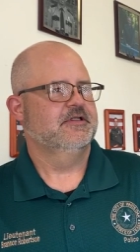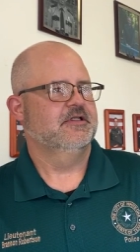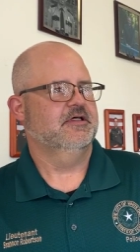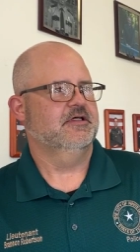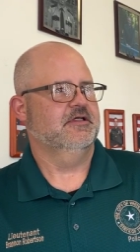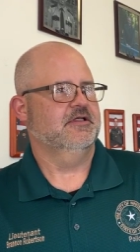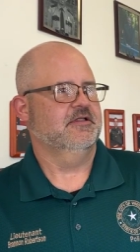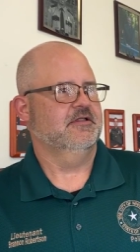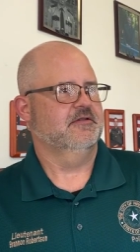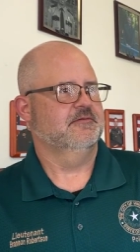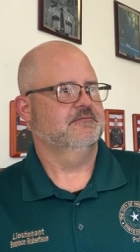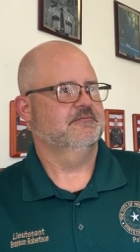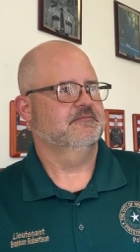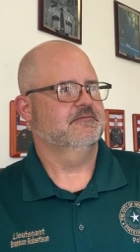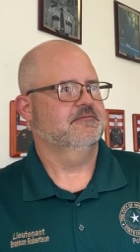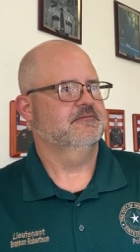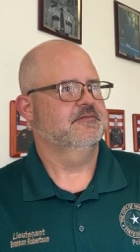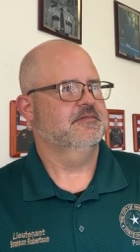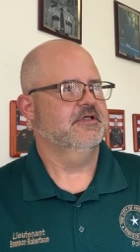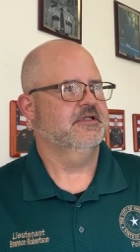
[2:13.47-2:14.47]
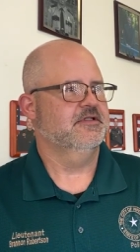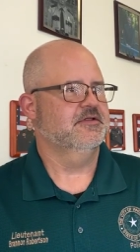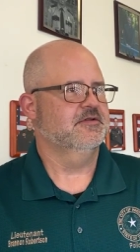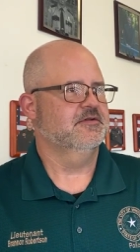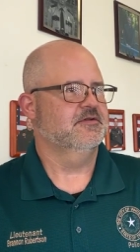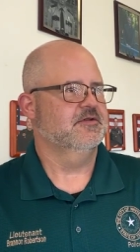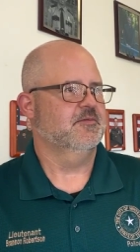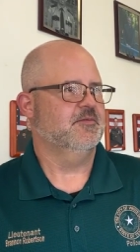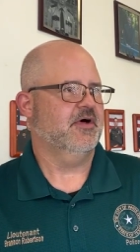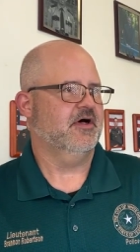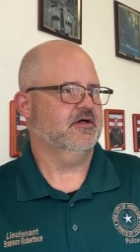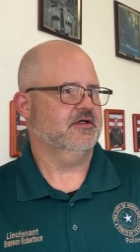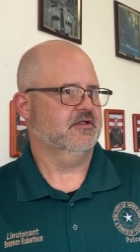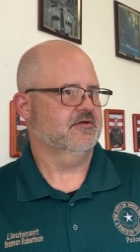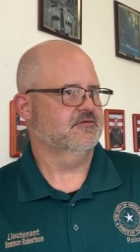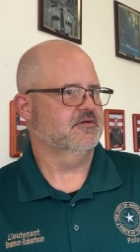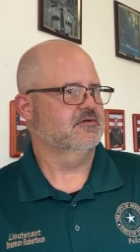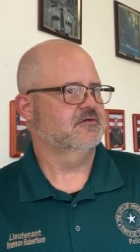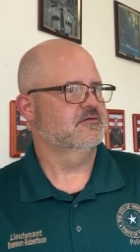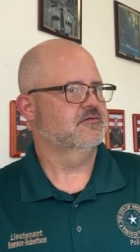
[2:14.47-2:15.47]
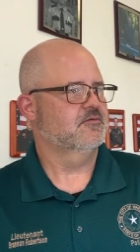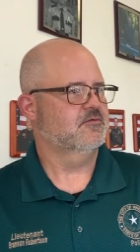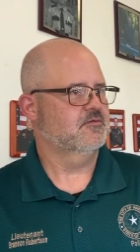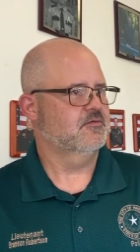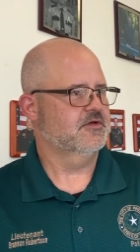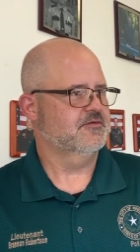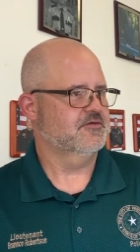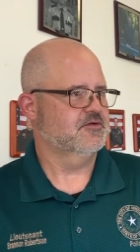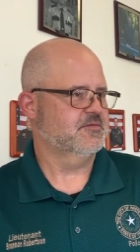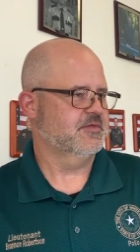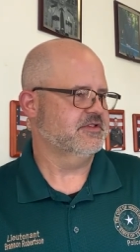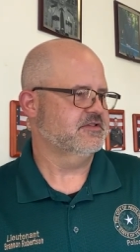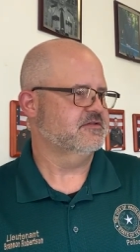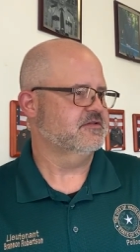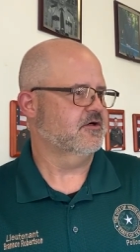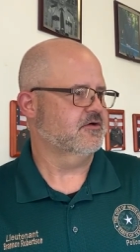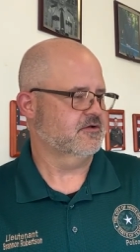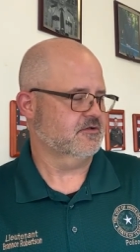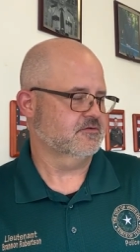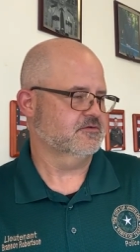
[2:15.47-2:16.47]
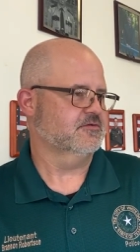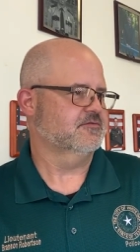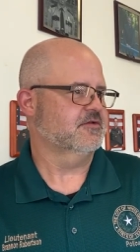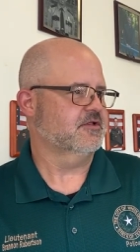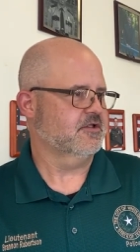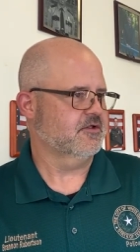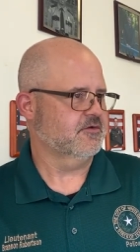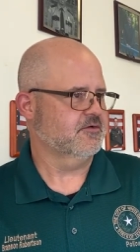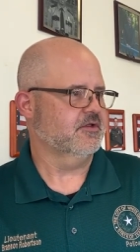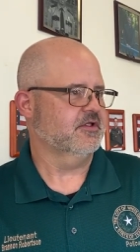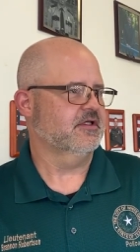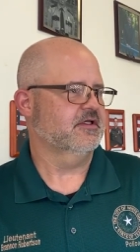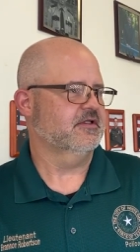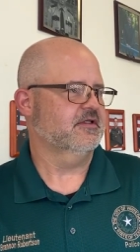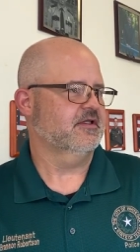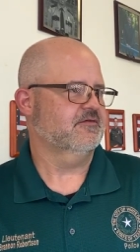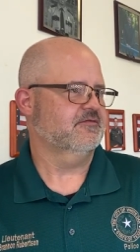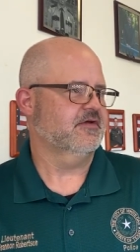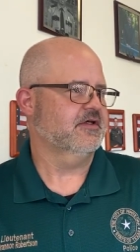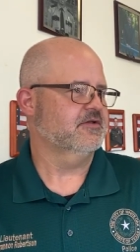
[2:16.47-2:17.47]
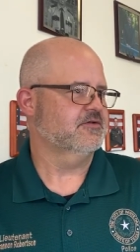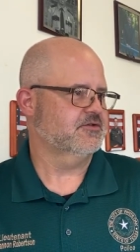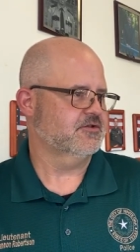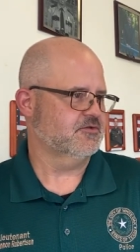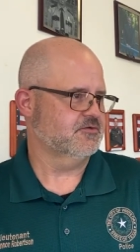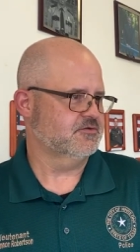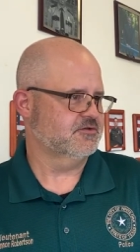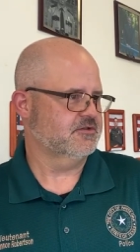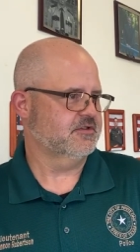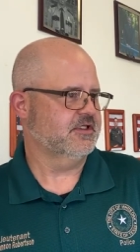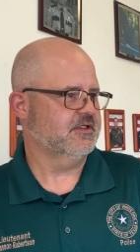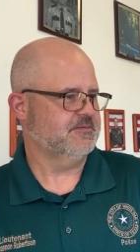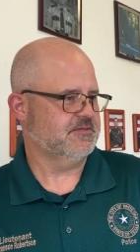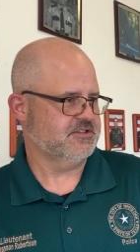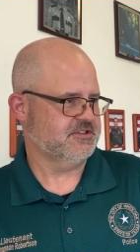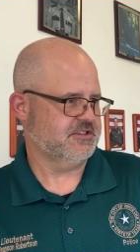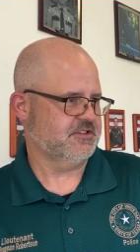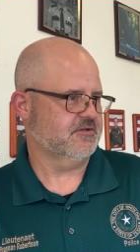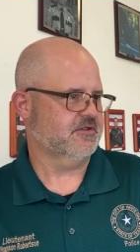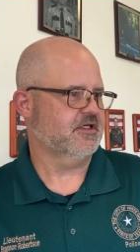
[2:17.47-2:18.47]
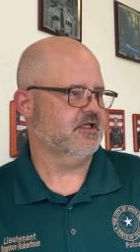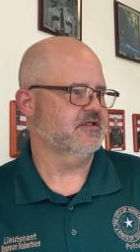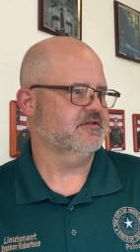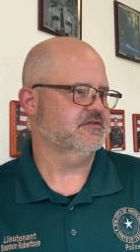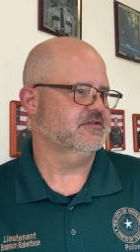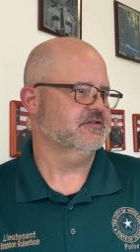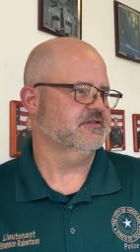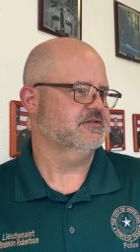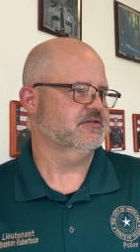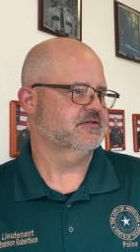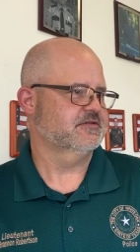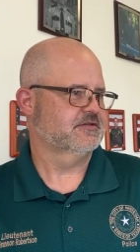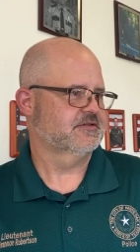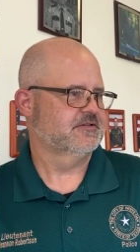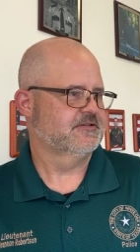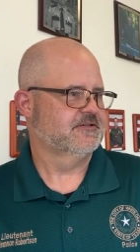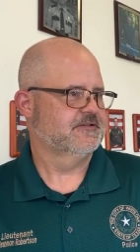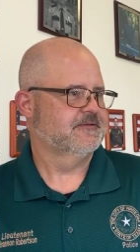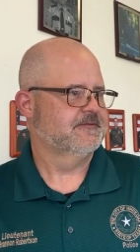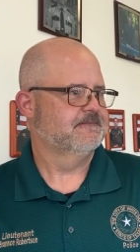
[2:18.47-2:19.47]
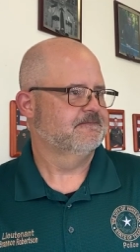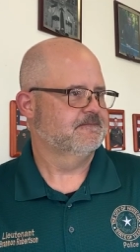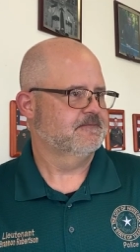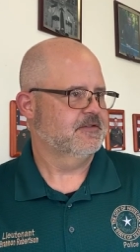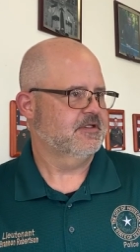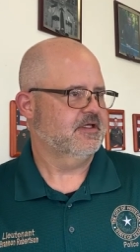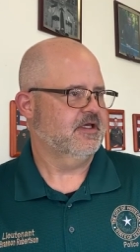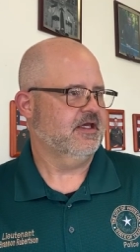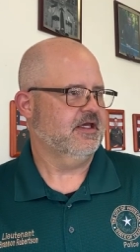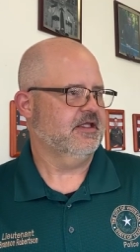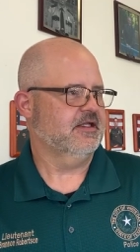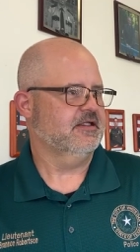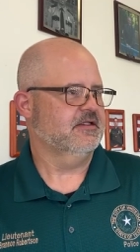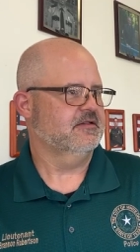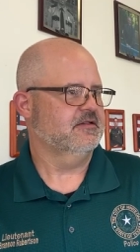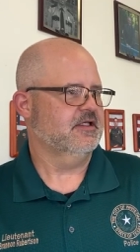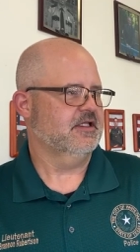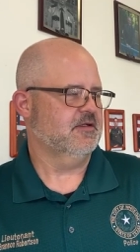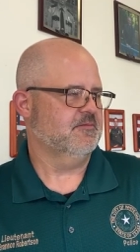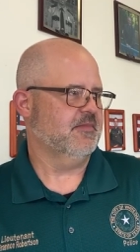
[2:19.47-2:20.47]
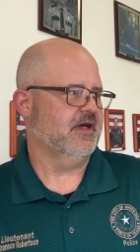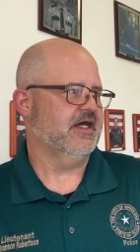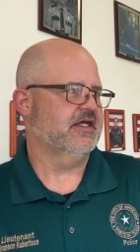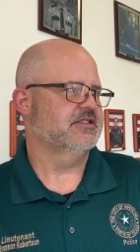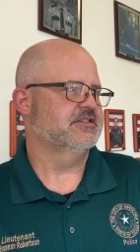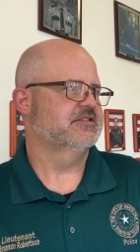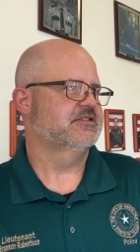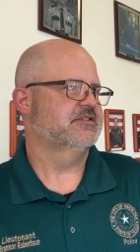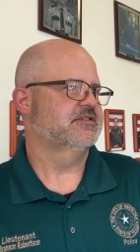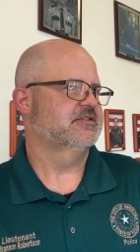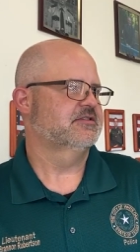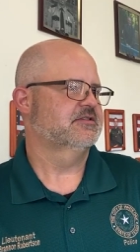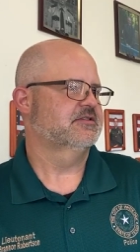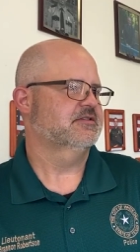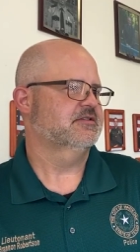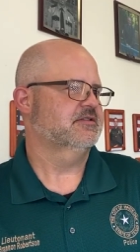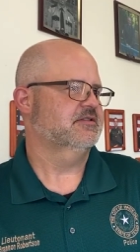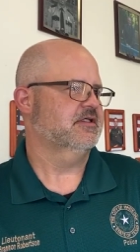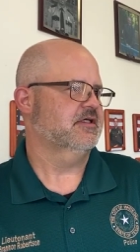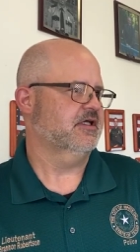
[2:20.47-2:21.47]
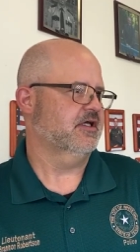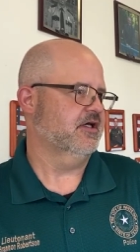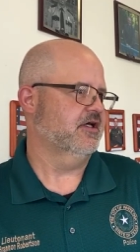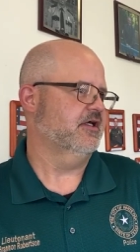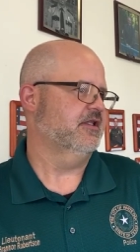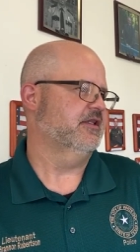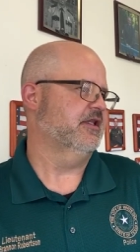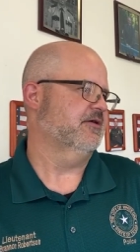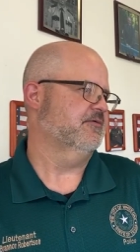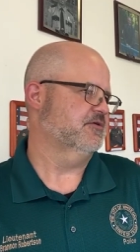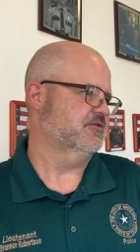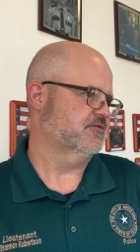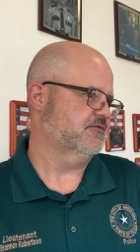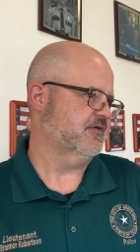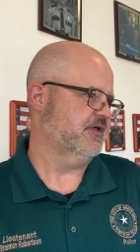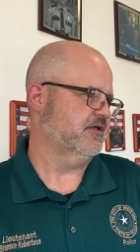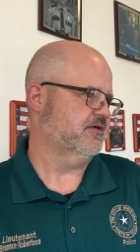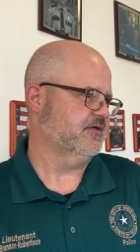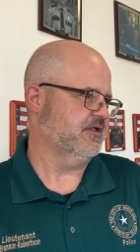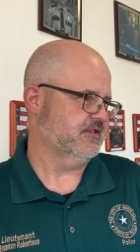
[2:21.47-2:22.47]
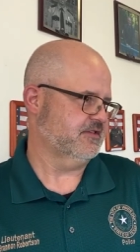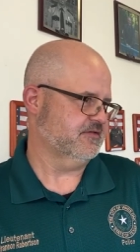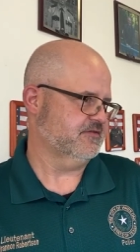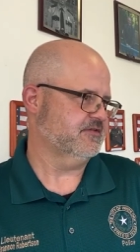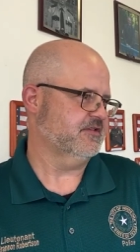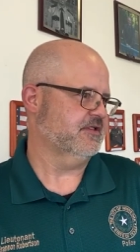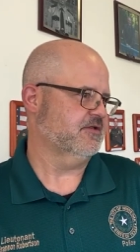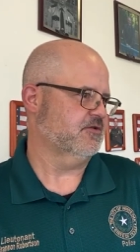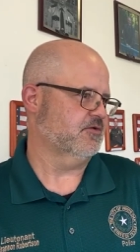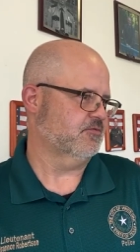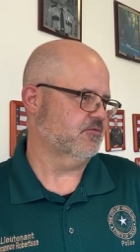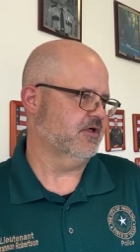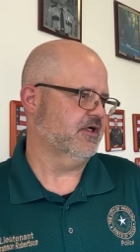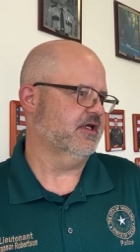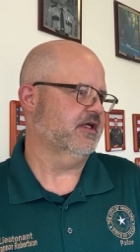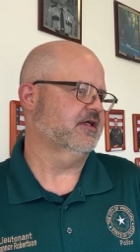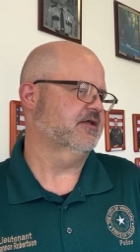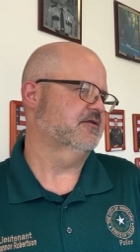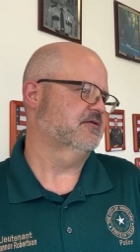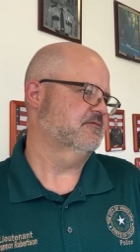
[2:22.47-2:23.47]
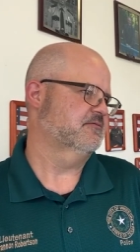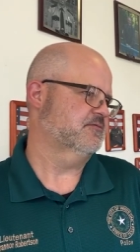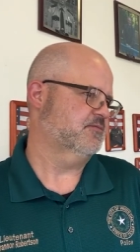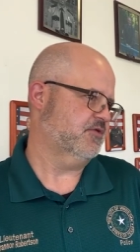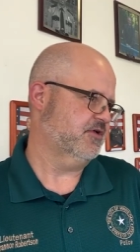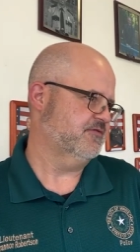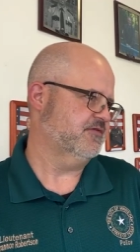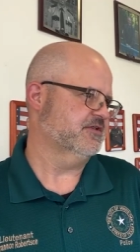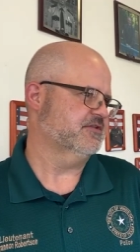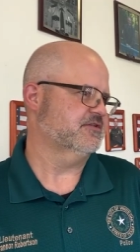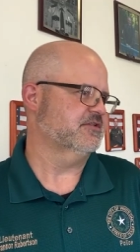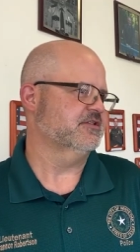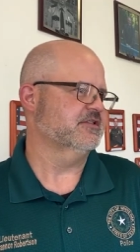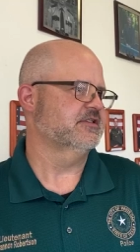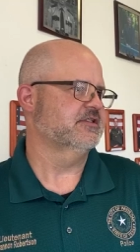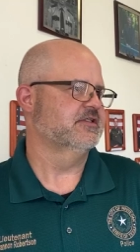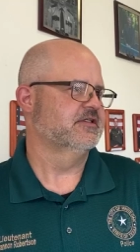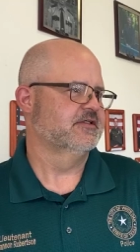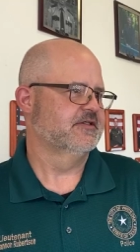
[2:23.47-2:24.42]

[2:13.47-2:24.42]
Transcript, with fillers: Uh, in the pocket of one of his pieces, articles of clothing, they found two empty shell casings, and it matched a gun that was found at the scene of the wreck previously